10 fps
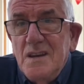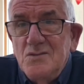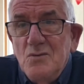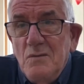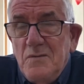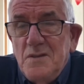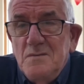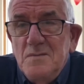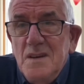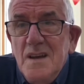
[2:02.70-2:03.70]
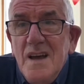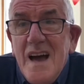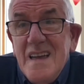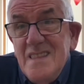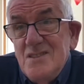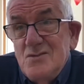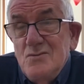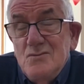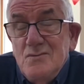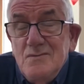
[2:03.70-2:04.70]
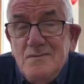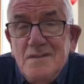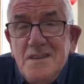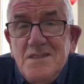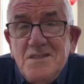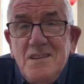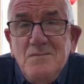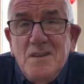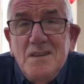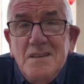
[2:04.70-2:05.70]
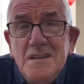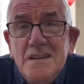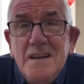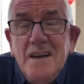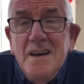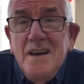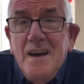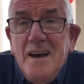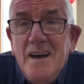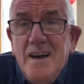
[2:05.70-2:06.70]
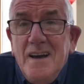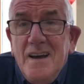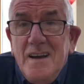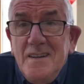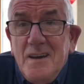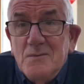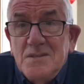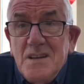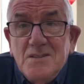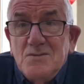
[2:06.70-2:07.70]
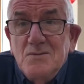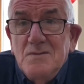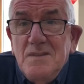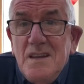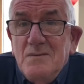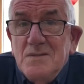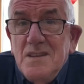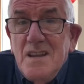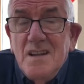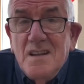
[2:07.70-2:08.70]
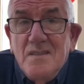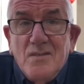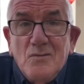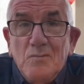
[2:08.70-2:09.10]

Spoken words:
job for them. And so they signed me. And that was it. So then I never looked